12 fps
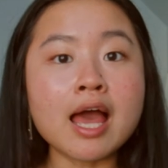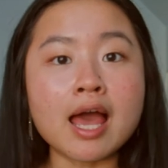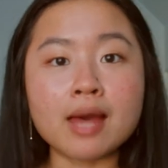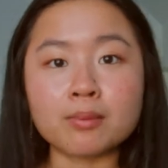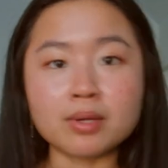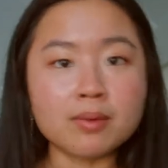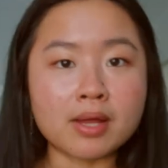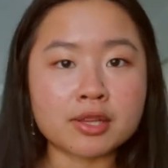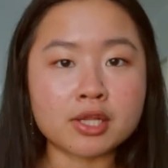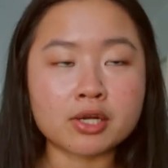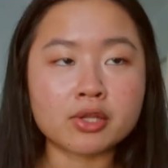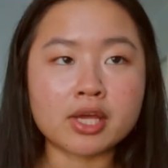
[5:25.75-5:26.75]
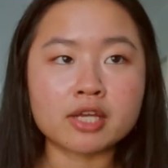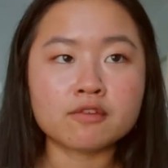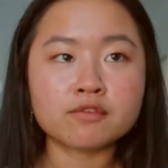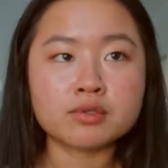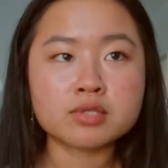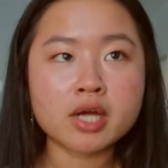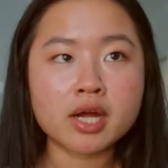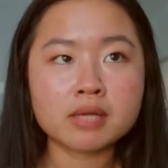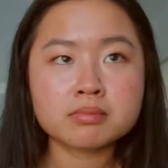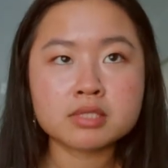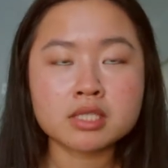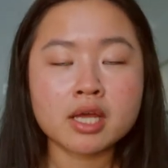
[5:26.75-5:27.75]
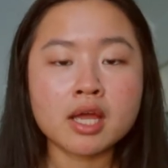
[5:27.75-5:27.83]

And we went there like a few times